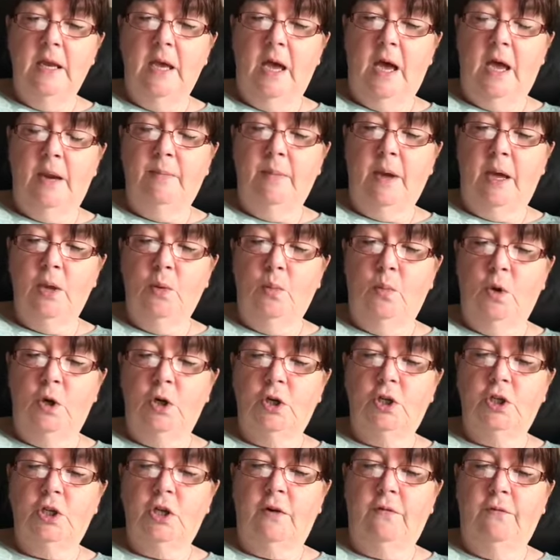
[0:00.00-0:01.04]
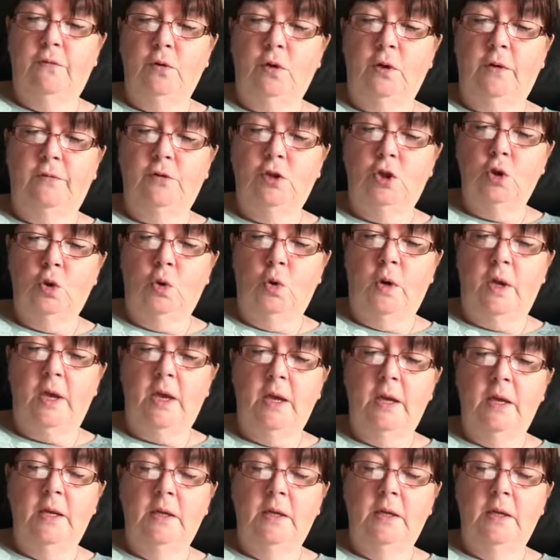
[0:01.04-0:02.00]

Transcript: and my words are full of joy.